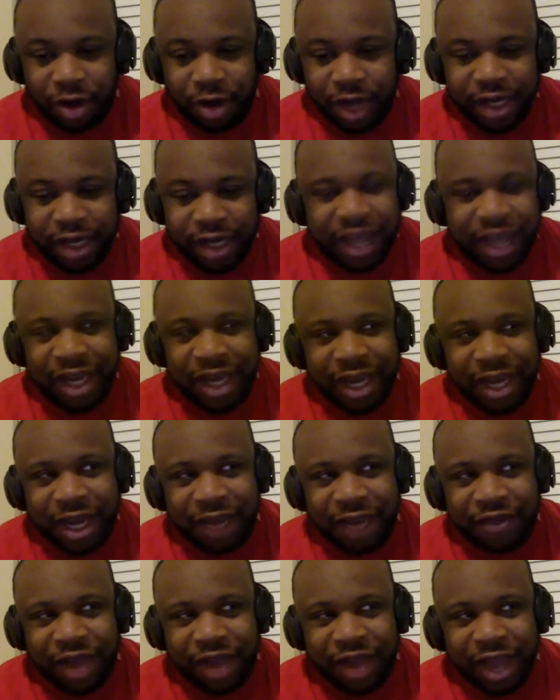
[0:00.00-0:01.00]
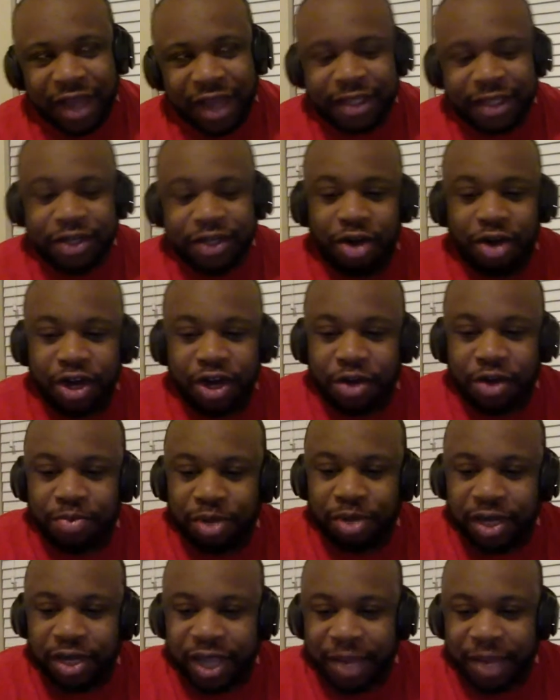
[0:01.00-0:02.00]
I never got into the
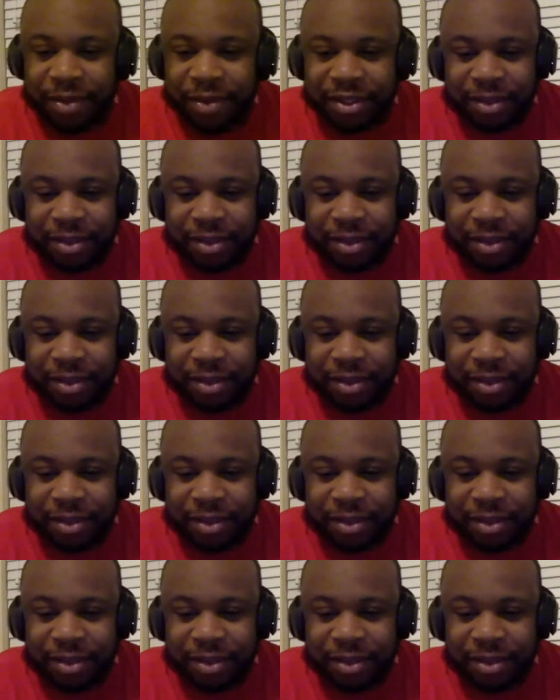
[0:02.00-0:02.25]
audiobook game because